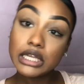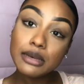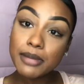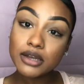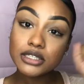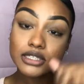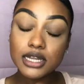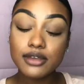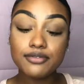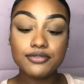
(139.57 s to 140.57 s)
good amount of
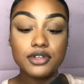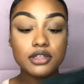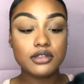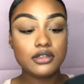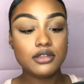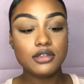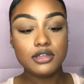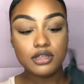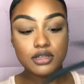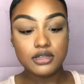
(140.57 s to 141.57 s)
stuff.
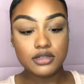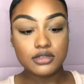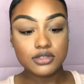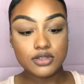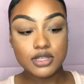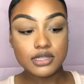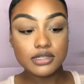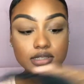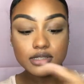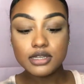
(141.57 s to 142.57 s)
So
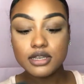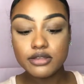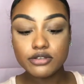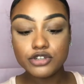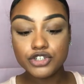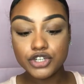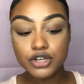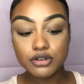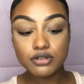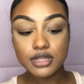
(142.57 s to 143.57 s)
this is another
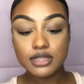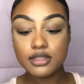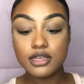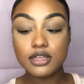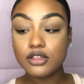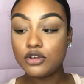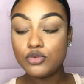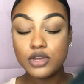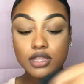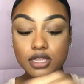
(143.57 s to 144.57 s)
shirt, like the yellow
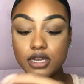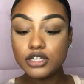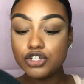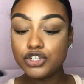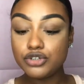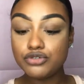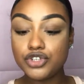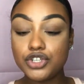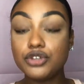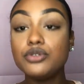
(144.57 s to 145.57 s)
one that I showed
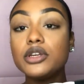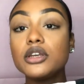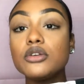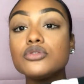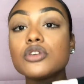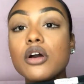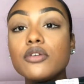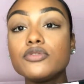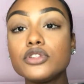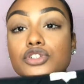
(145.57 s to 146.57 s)
you. It goes
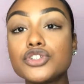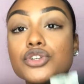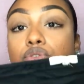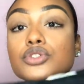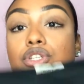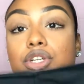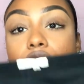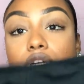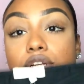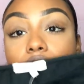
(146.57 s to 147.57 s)
off the
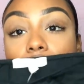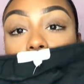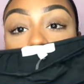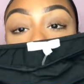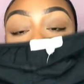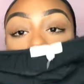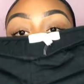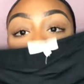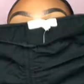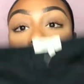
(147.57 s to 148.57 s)
shoulder
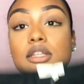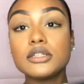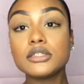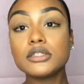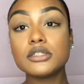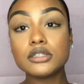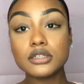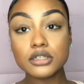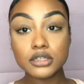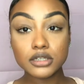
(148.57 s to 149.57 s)
and
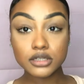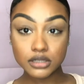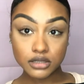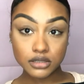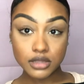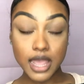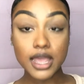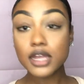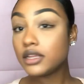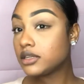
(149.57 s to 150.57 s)
I
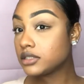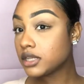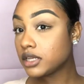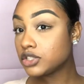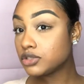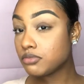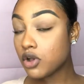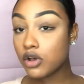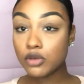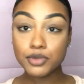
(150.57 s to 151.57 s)
got in a size
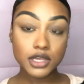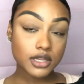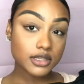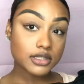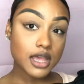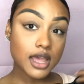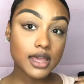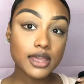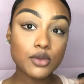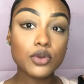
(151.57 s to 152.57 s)
small because
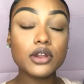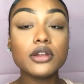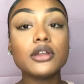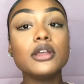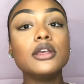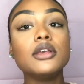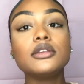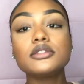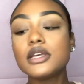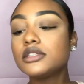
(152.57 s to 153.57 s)
I wear
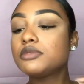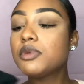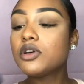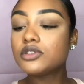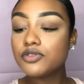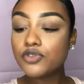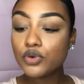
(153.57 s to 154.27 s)
size smalls, of